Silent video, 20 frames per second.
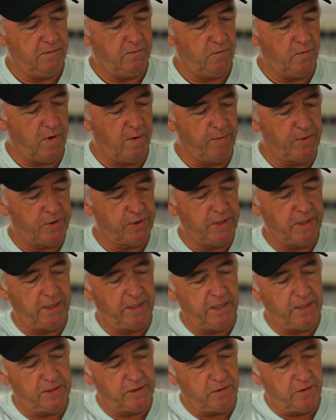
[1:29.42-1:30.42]
rubbish that
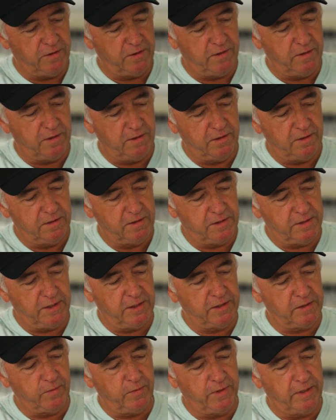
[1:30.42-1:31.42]
gets on the
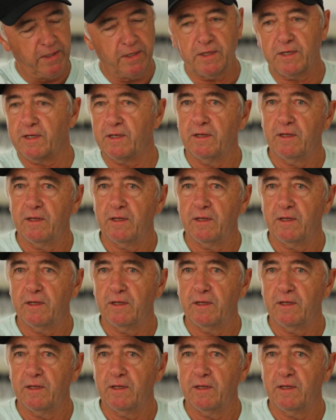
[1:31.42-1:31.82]
sensor when you're